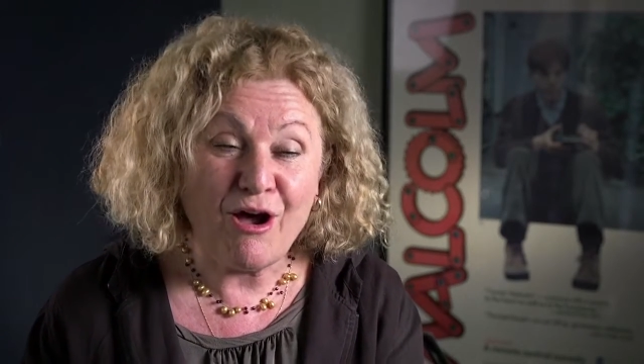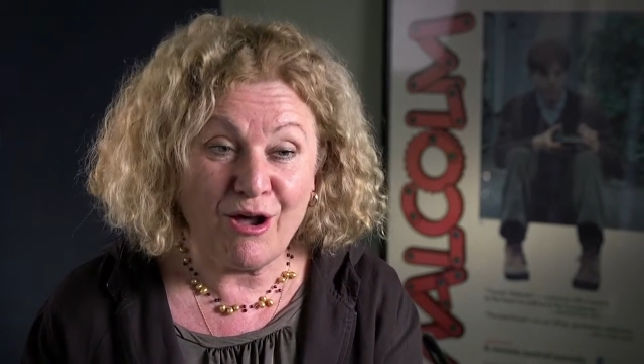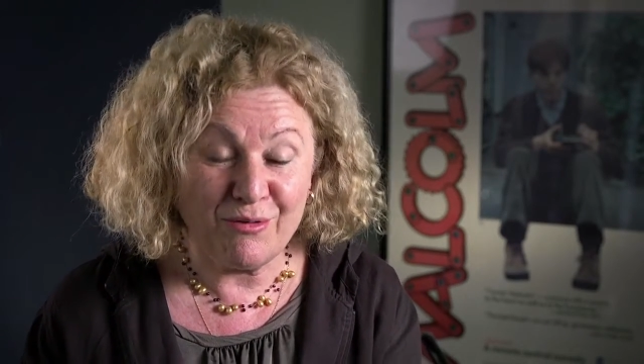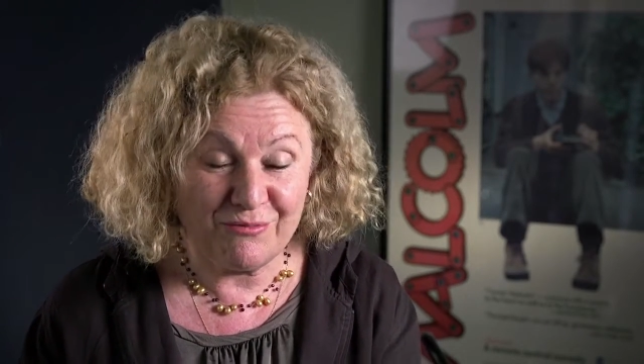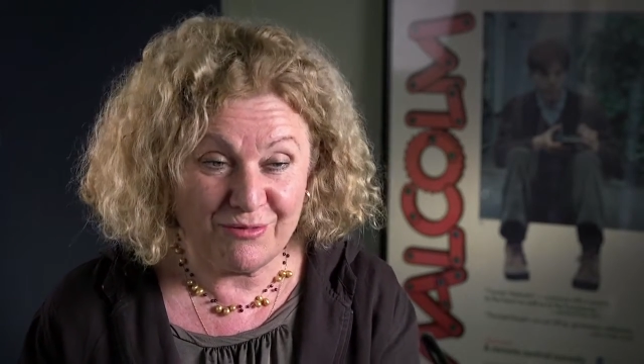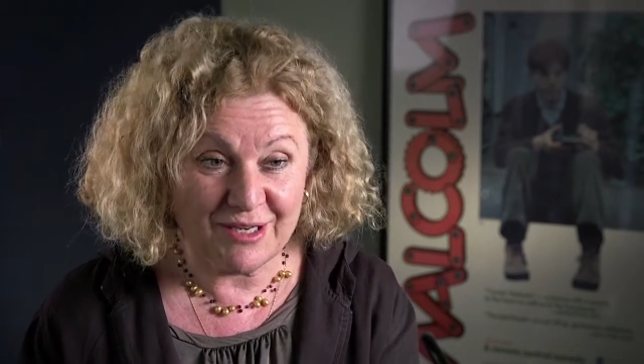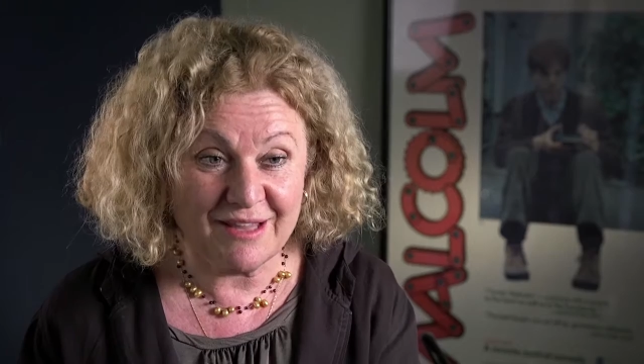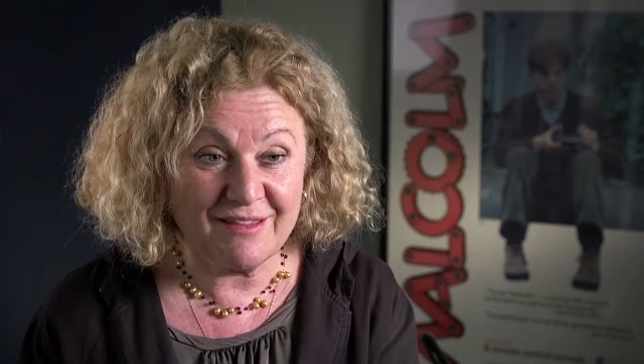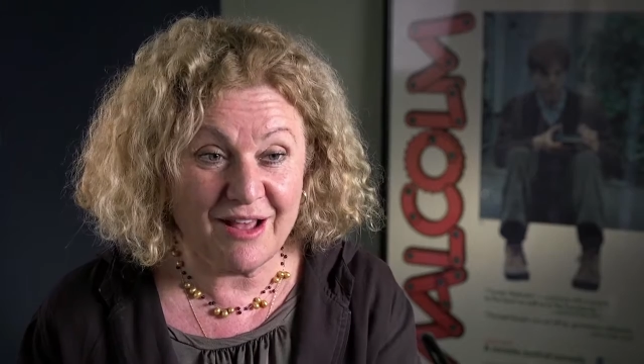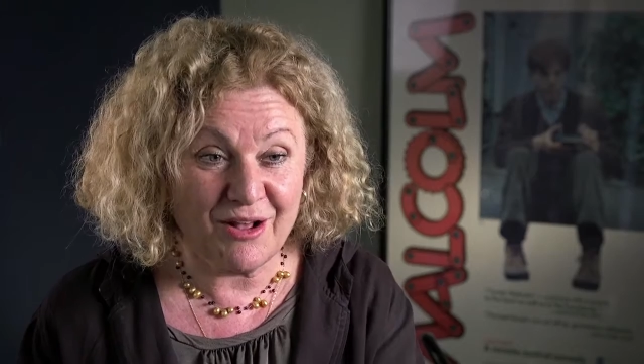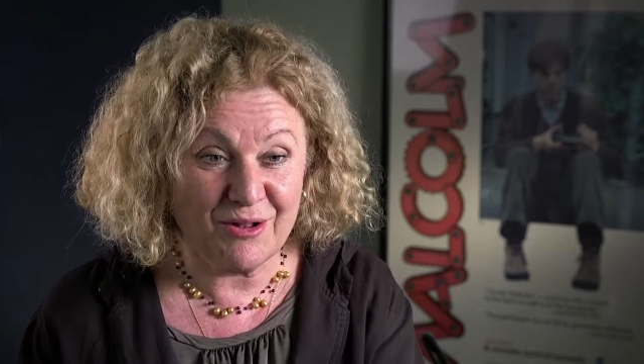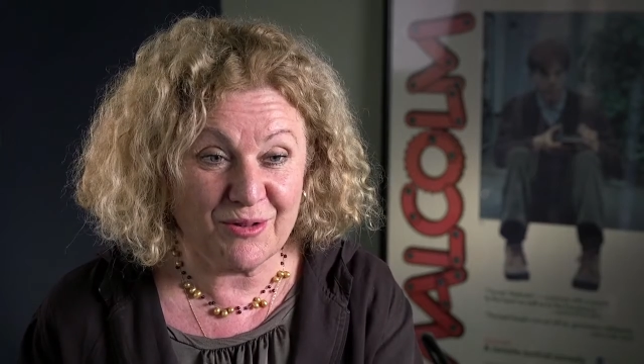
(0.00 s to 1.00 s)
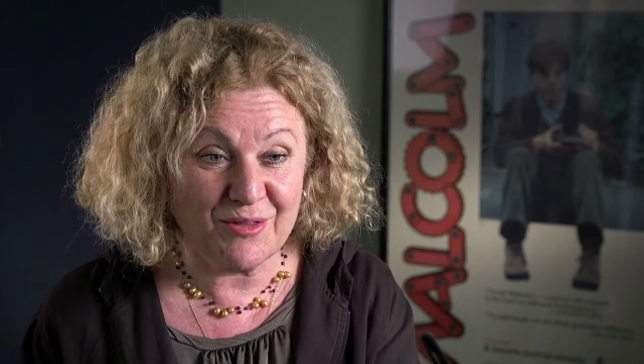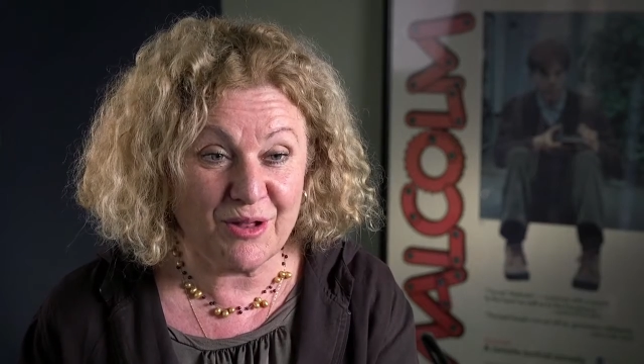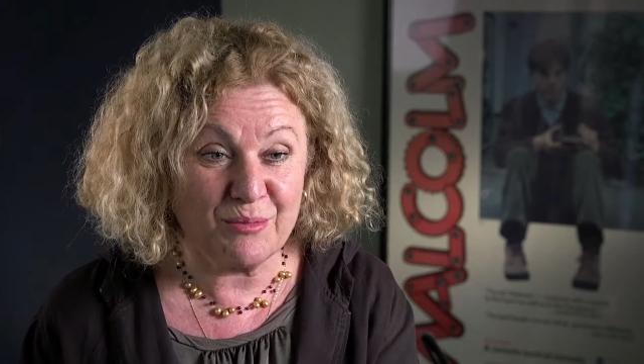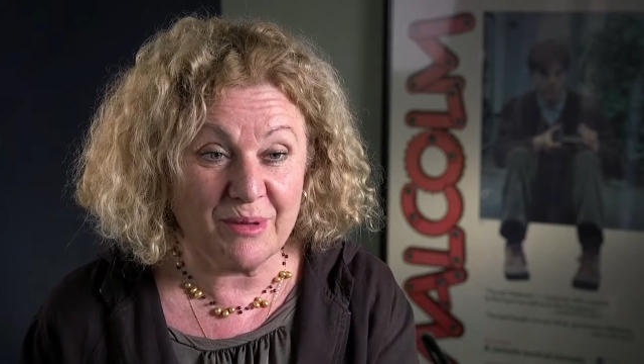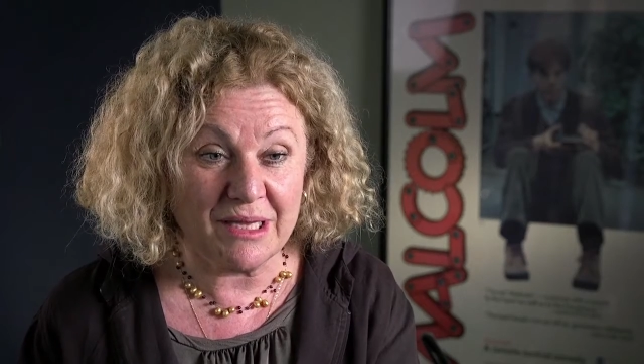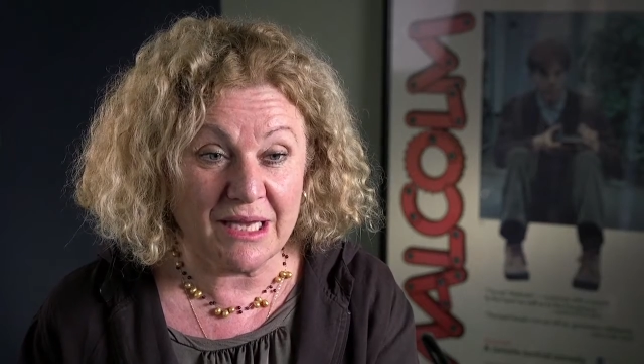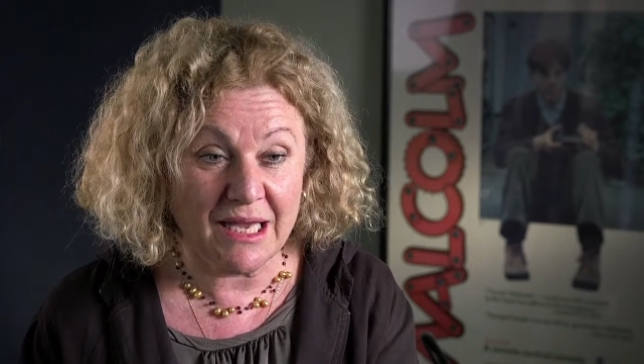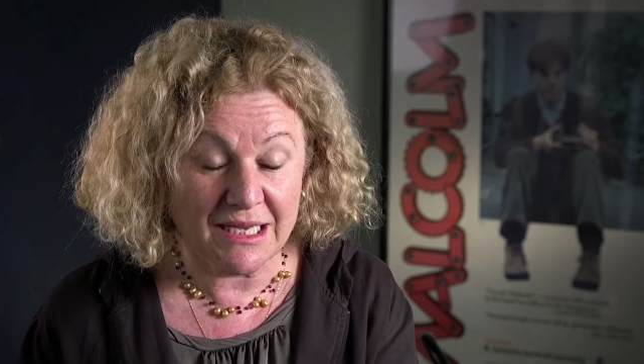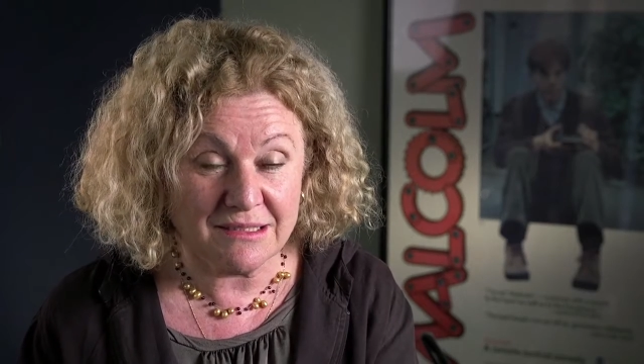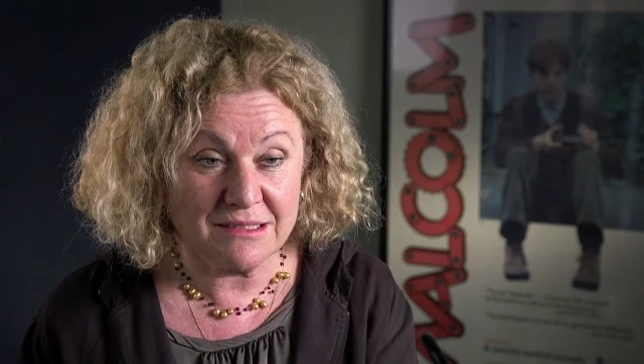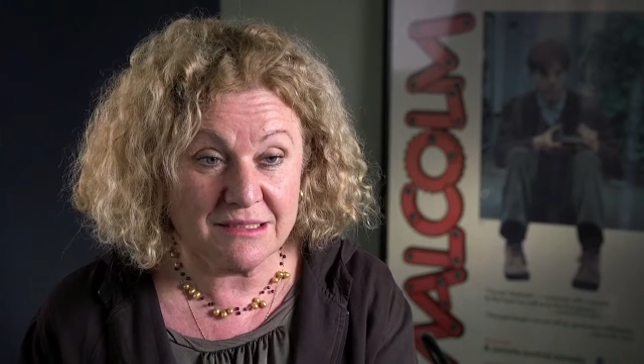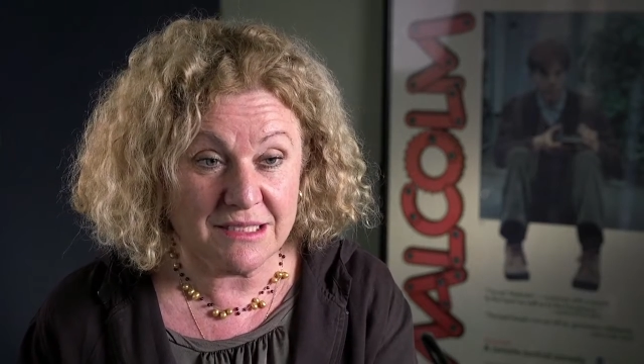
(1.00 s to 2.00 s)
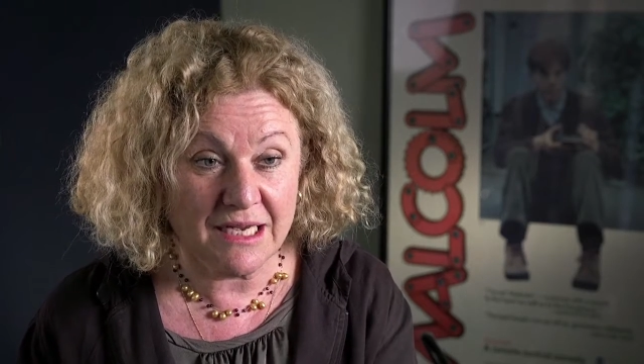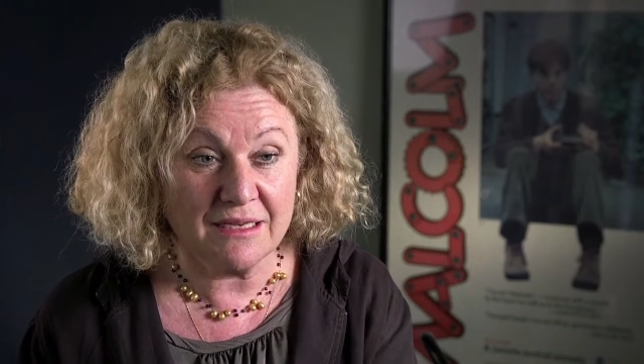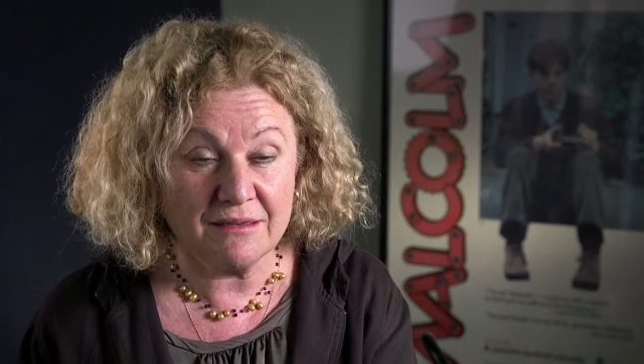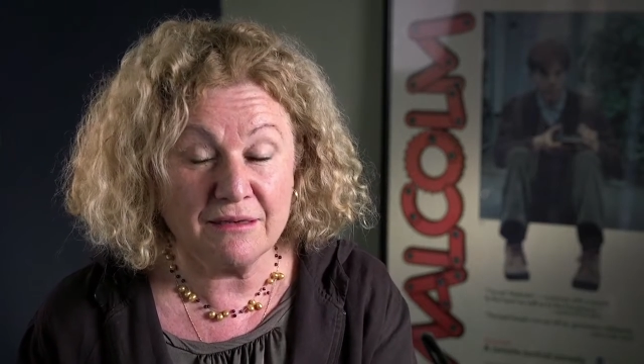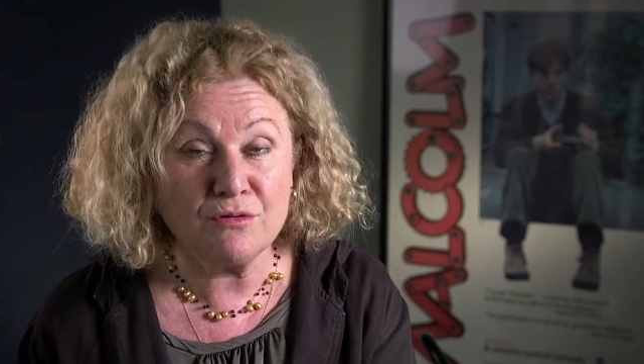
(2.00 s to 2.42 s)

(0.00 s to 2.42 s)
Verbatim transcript: hopefully they'll, they'll be entertained